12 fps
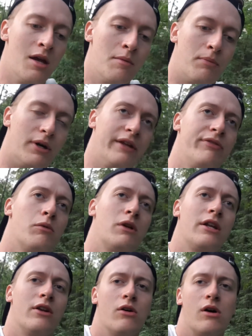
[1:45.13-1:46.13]
But if you want to
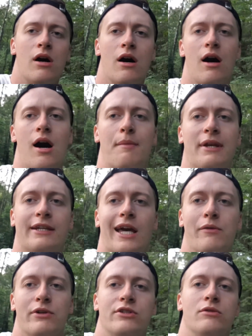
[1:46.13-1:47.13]
know how many
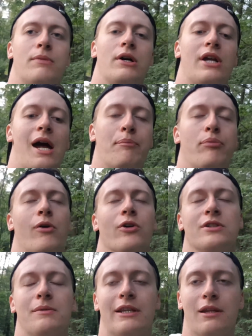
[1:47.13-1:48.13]
calories your body
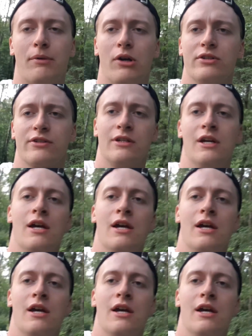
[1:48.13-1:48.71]
approximately burns,